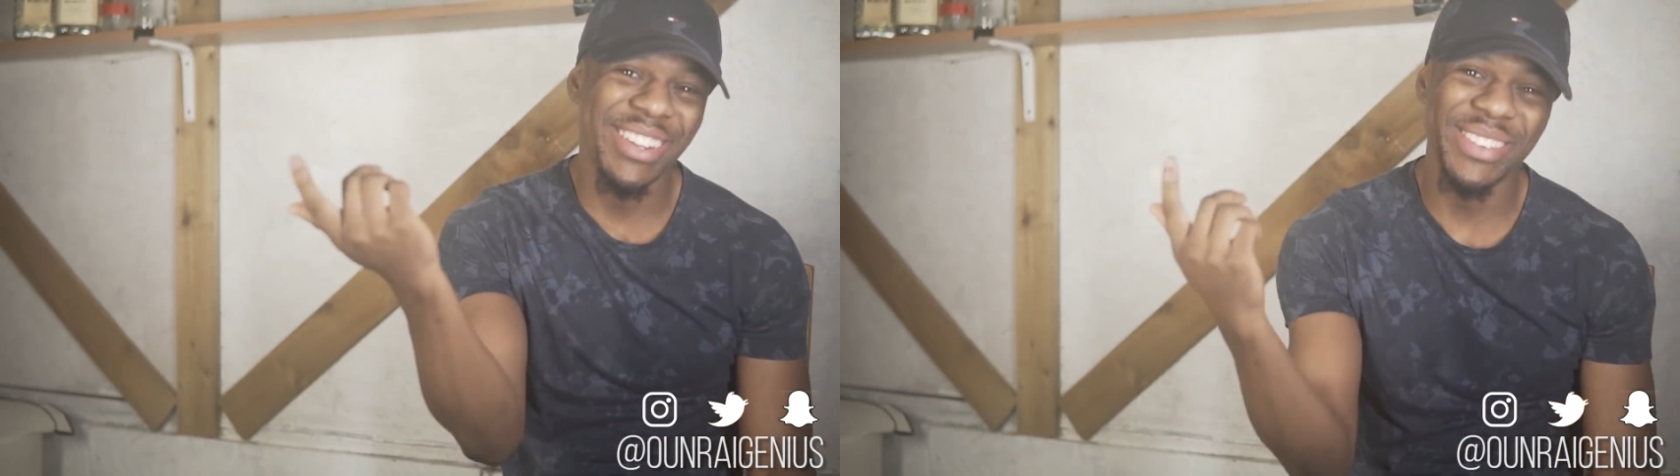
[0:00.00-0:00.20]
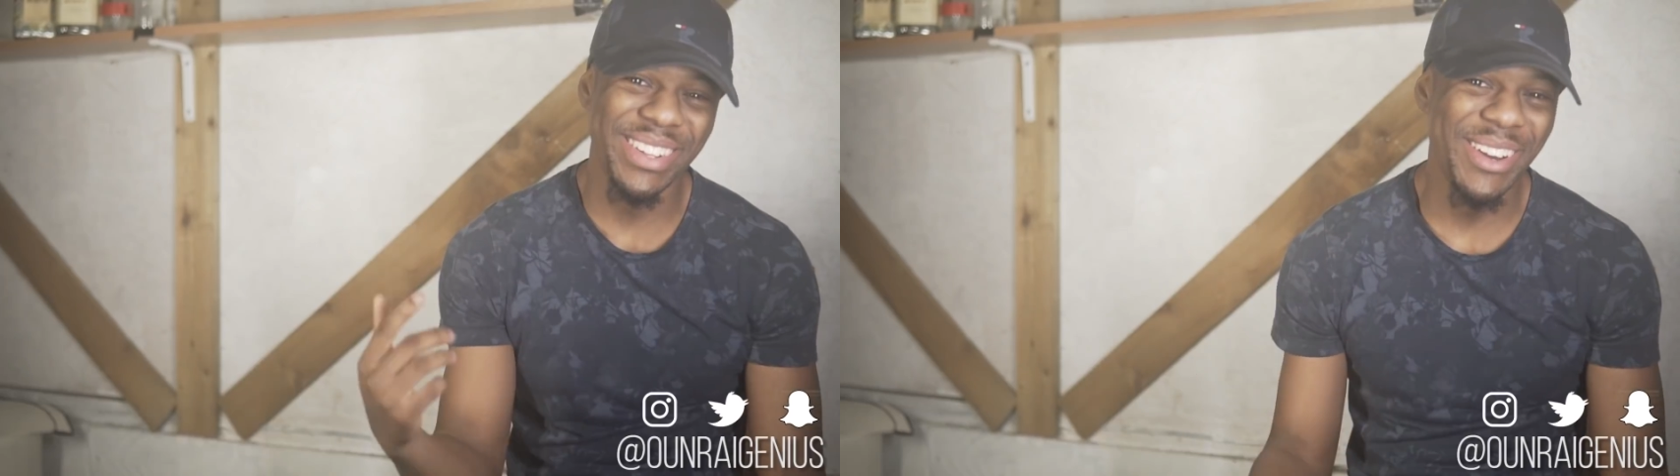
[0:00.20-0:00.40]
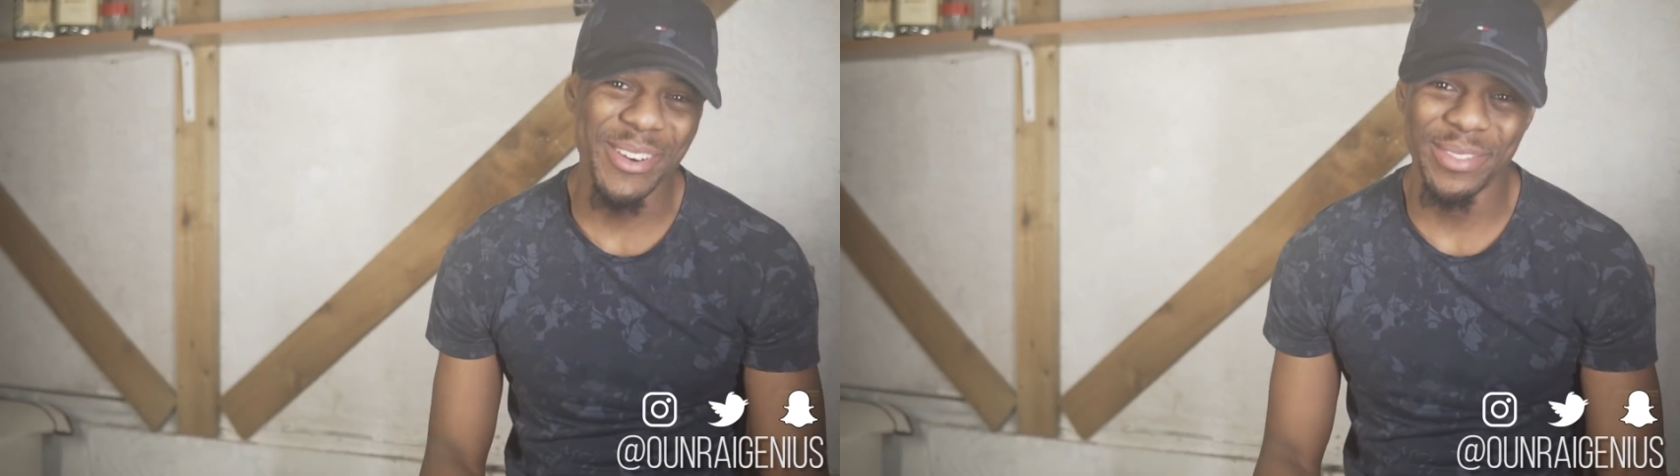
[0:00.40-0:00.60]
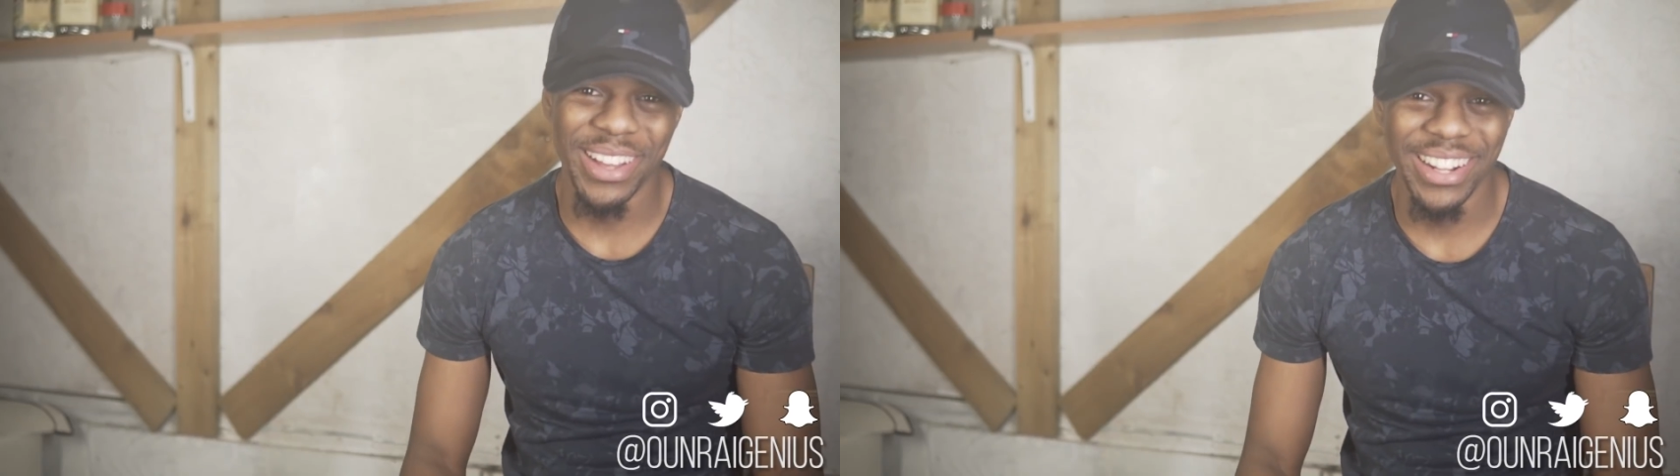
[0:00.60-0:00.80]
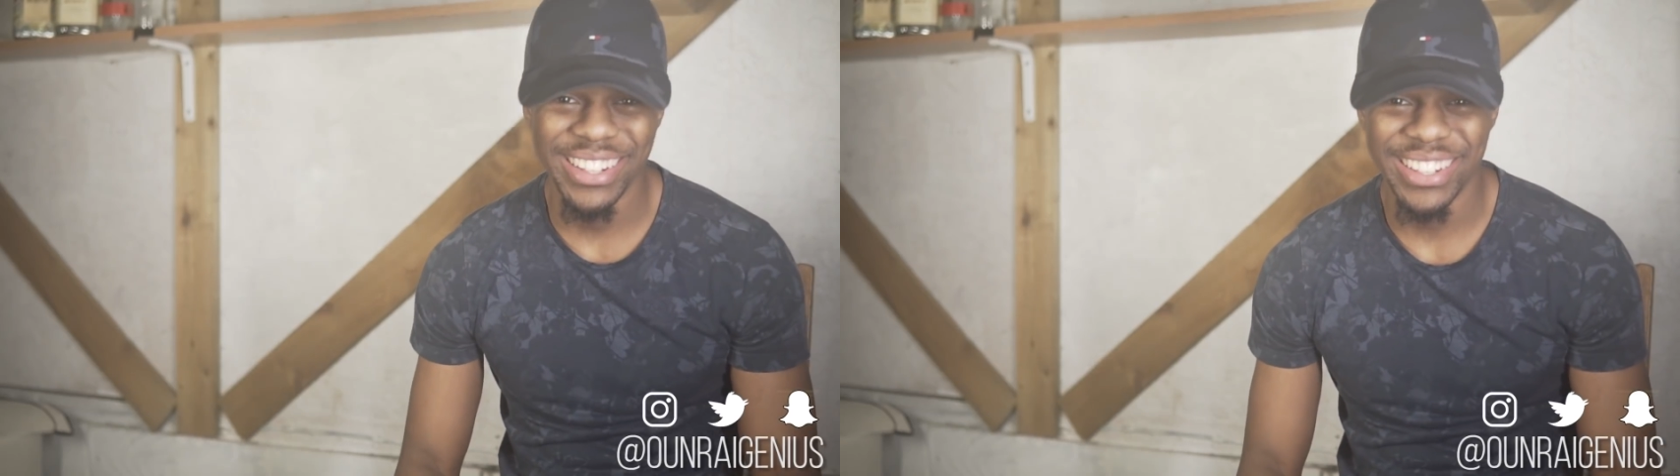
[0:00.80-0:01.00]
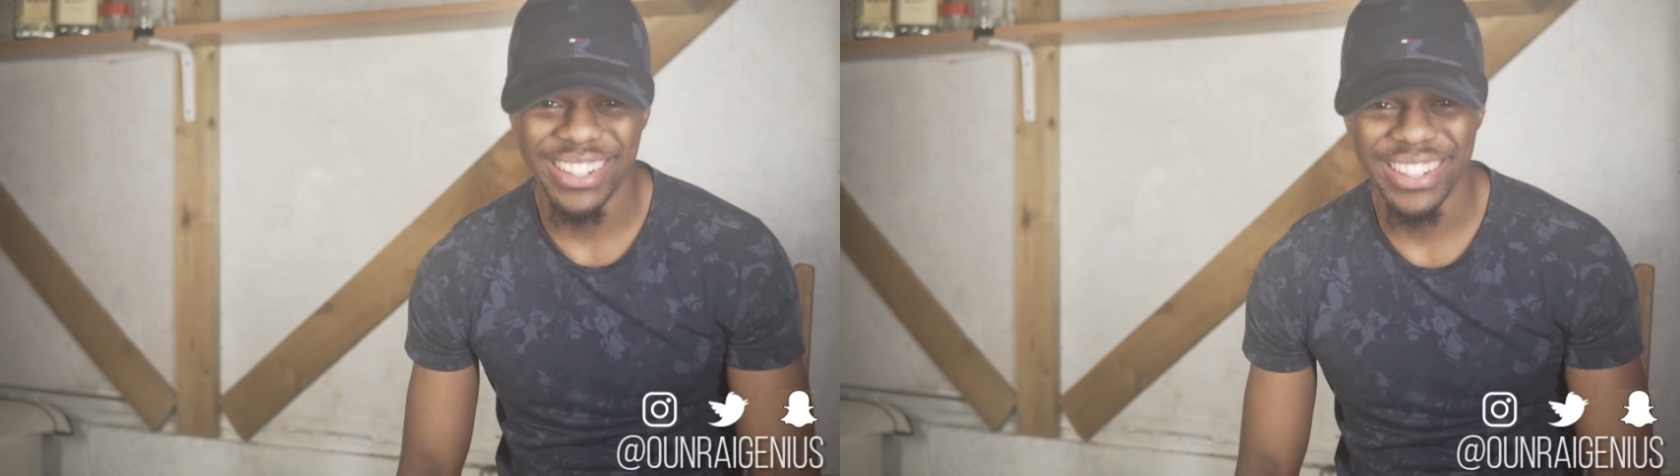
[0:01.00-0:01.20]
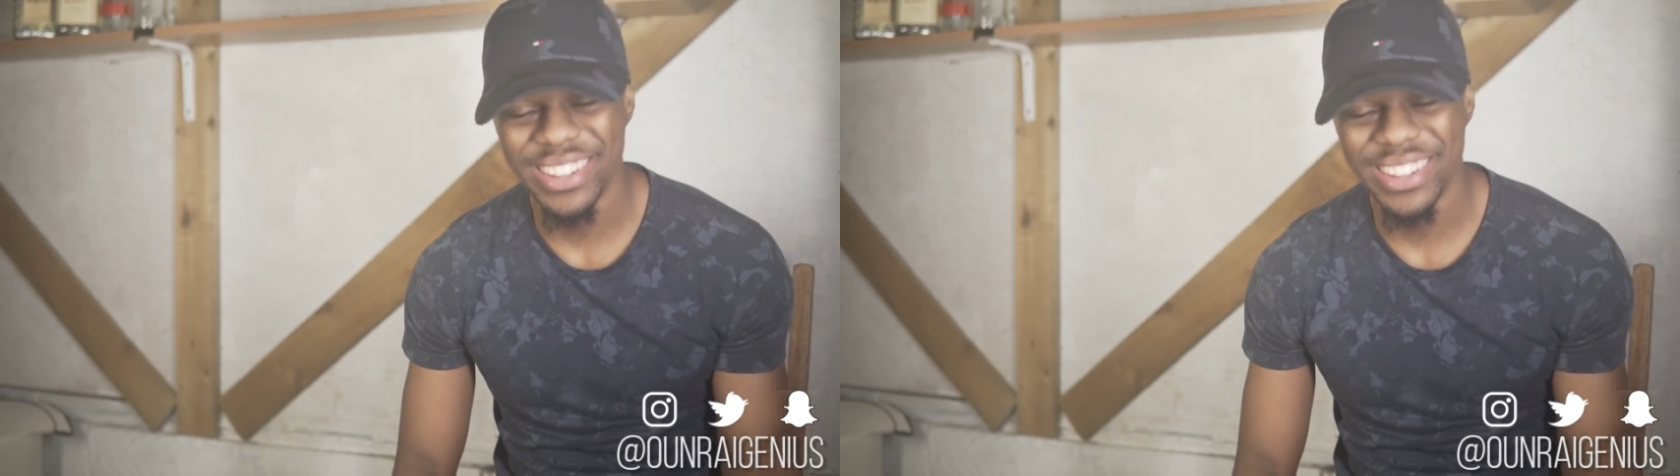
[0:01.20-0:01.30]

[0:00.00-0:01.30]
don't know, man.